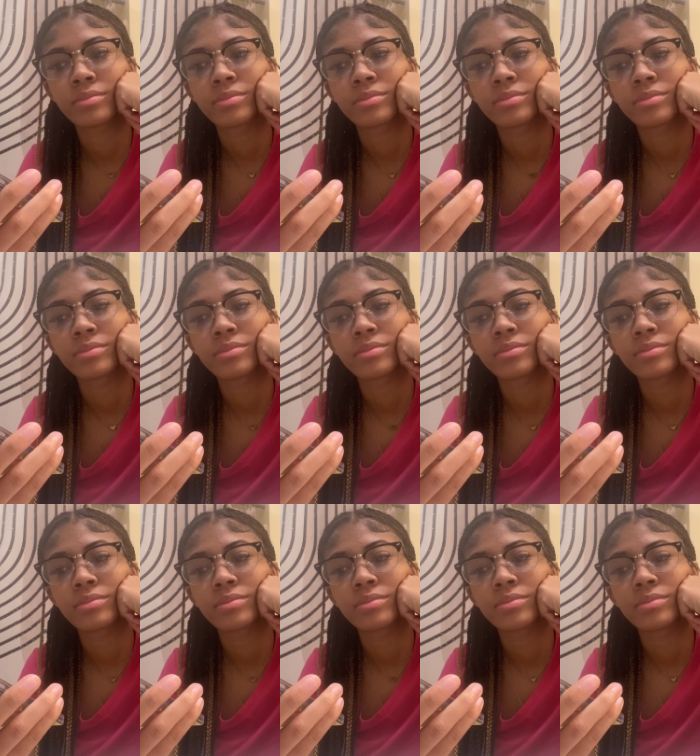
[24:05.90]

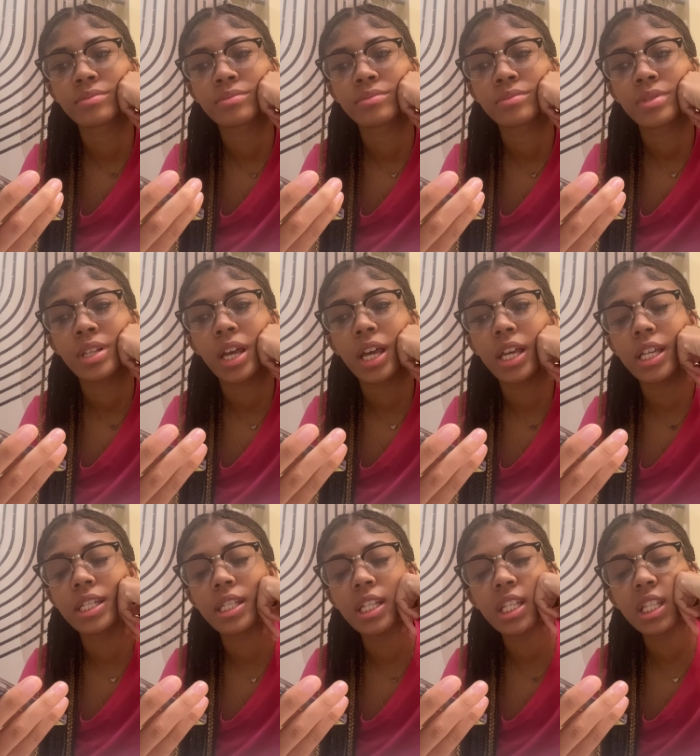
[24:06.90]
Hello?
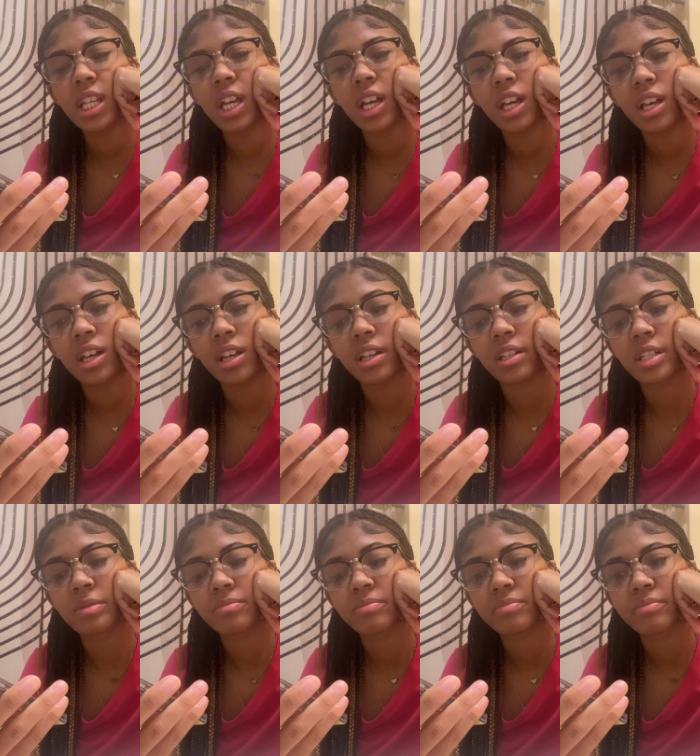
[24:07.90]
Is this,
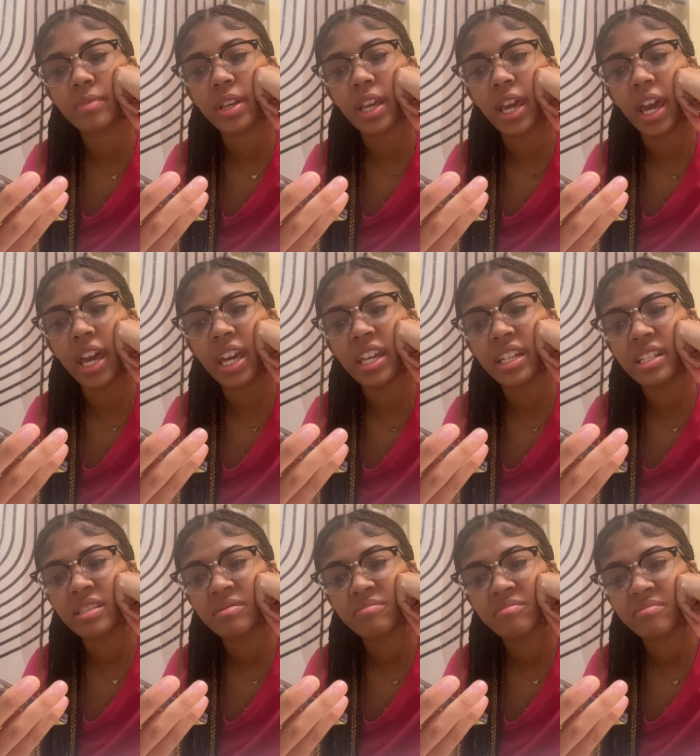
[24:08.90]
uh,
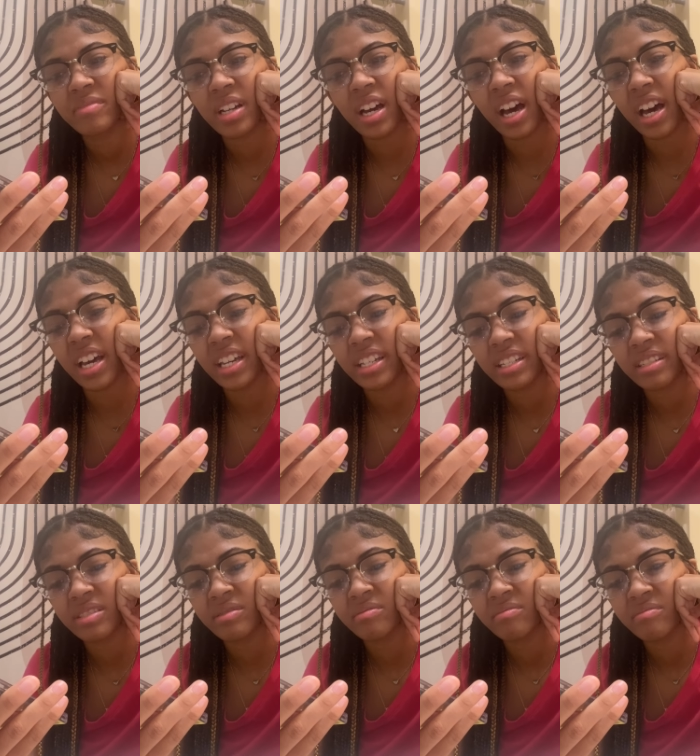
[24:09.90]
Kaya? Kaya?